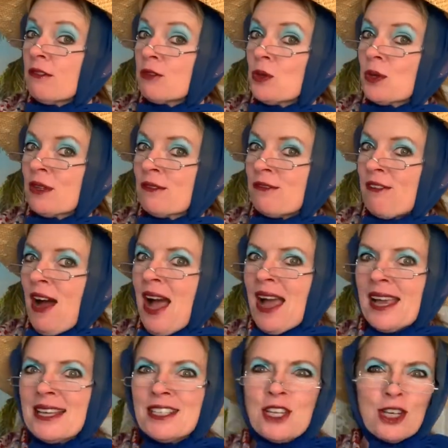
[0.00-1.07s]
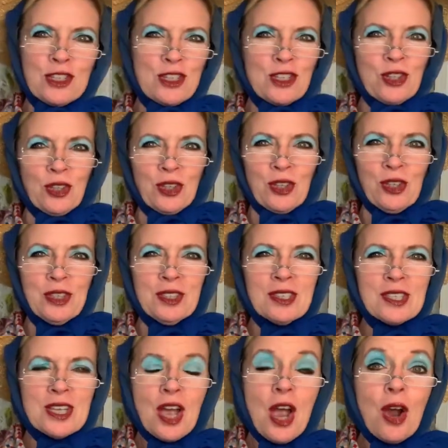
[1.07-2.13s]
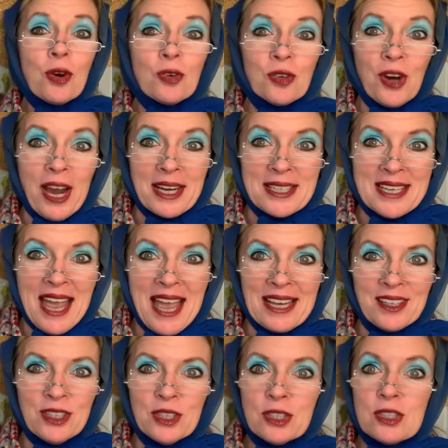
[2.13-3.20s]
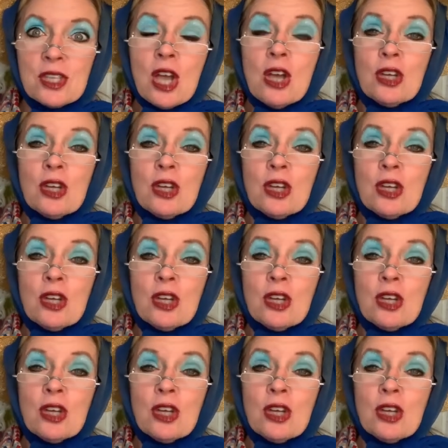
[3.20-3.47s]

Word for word: if you can find circles, rectangles,